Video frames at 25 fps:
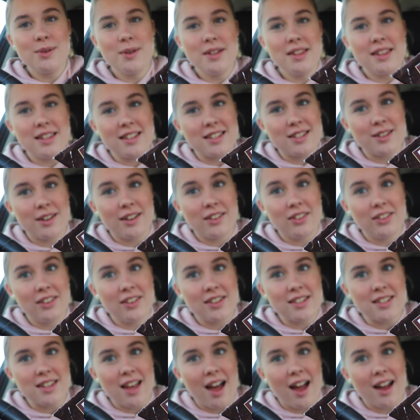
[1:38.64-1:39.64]
is what this one
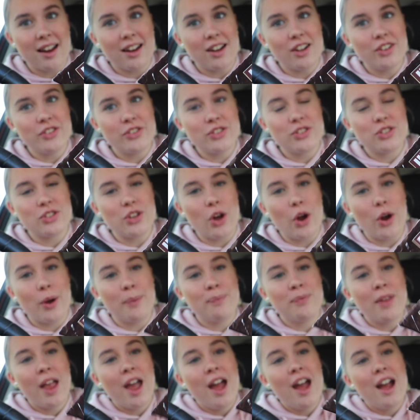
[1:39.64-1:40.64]
looks like. So
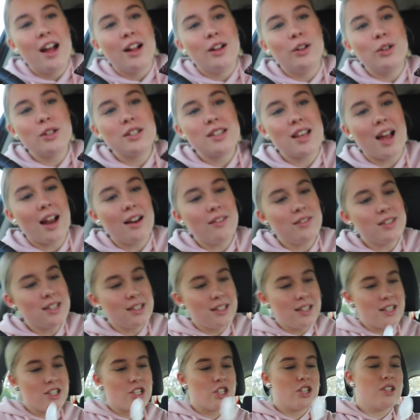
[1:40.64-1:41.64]
it looks kind of
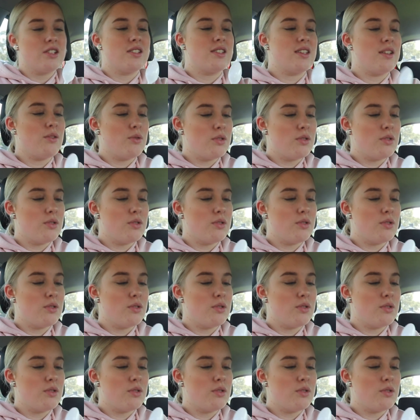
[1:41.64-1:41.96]
delicious.